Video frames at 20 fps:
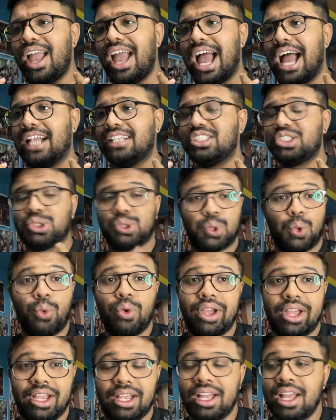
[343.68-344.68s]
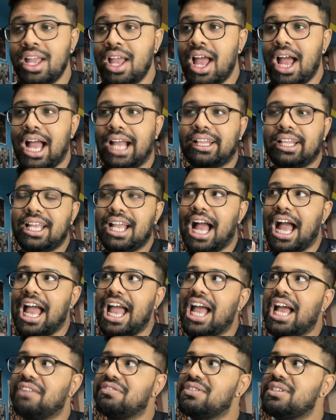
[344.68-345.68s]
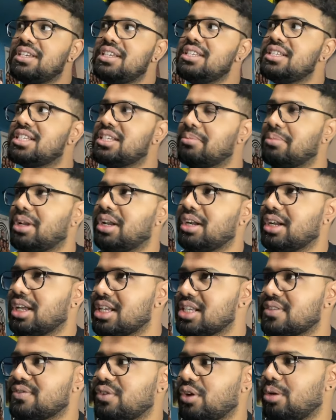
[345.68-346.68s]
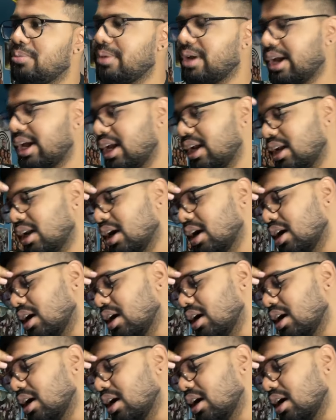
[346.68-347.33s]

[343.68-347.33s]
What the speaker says: and showing. I think I have seen similar dance form in